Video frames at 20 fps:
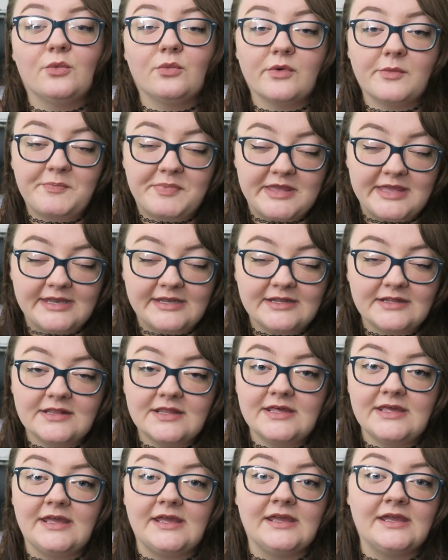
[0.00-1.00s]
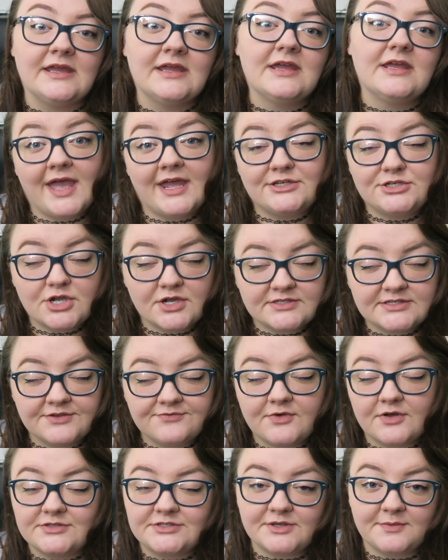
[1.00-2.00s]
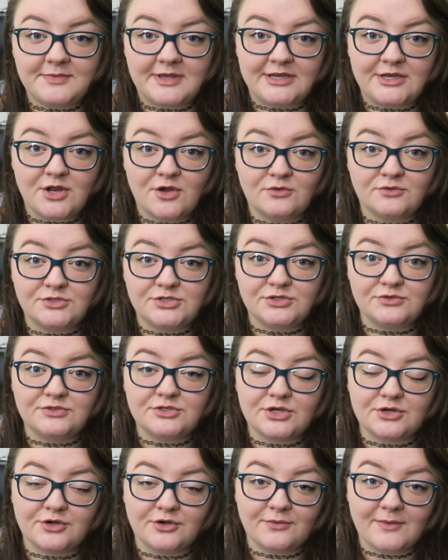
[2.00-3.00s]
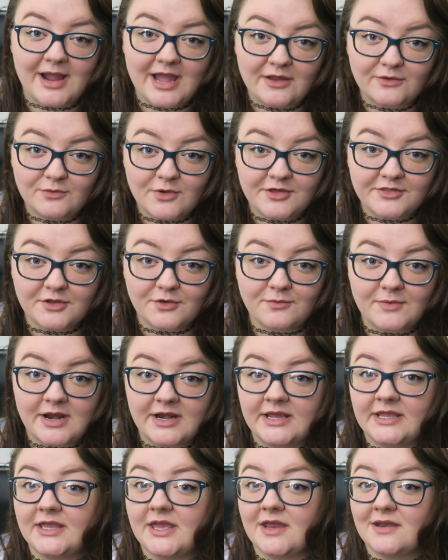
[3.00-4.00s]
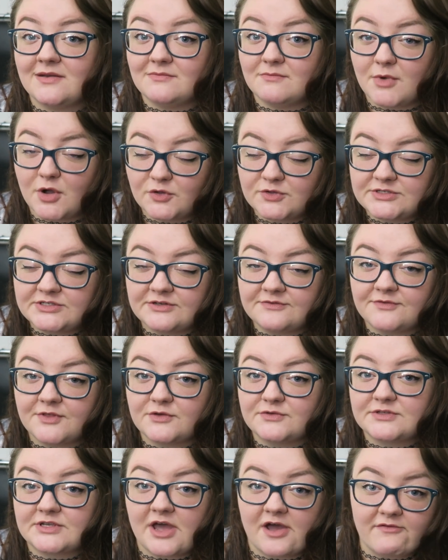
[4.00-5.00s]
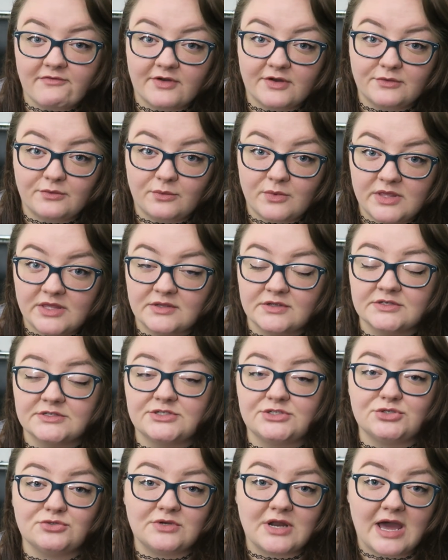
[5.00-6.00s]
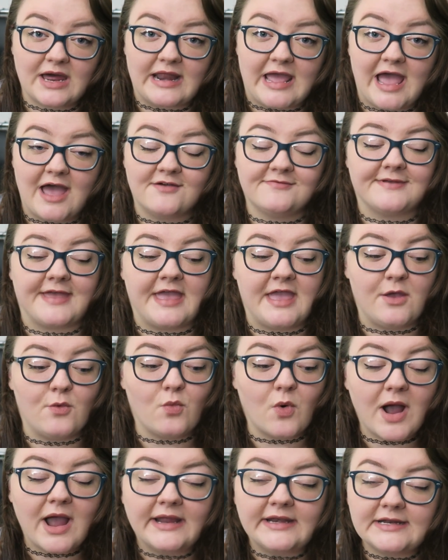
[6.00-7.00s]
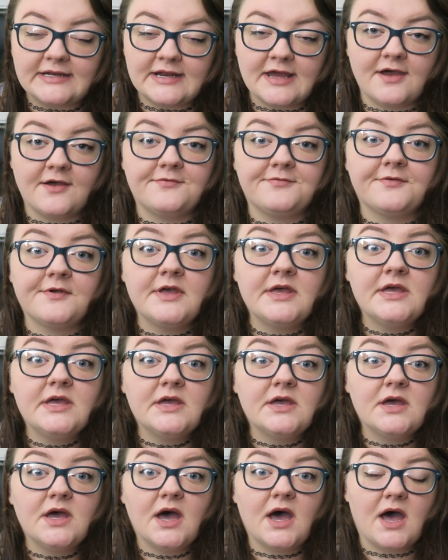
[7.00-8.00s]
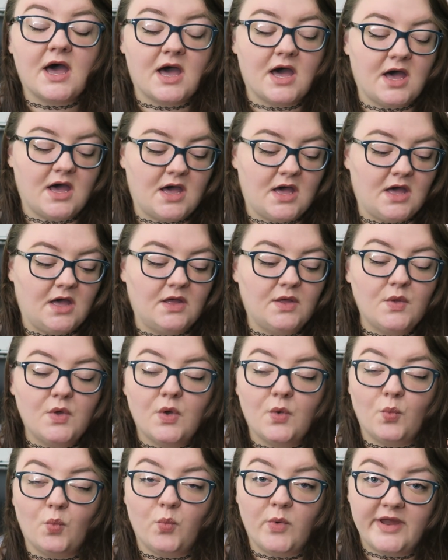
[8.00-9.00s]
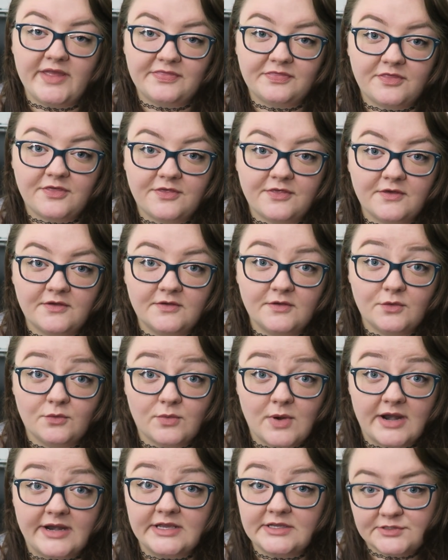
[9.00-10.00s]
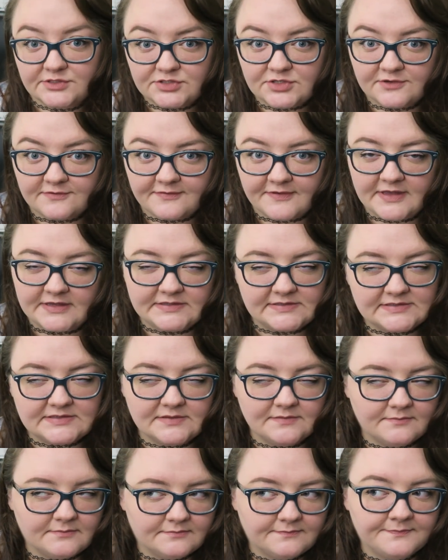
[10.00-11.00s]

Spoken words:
repeatedly. Hedgehogs have also been known to turn around while they're running, and most of those covered wheels do not have a wide enough width running surface